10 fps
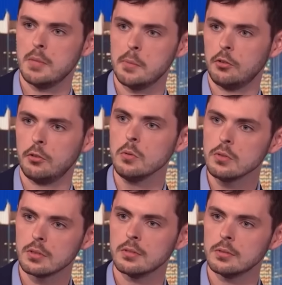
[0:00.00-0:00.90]
maybe a
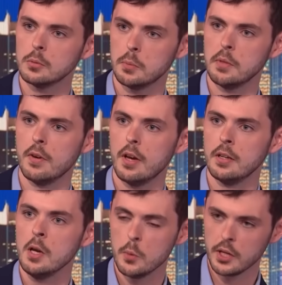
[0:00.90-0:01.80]
suit. It'd be
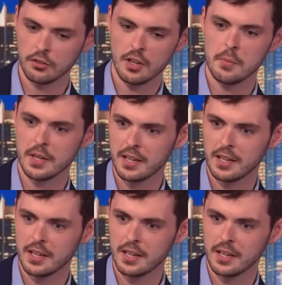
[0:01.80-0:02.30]
fine. We could start by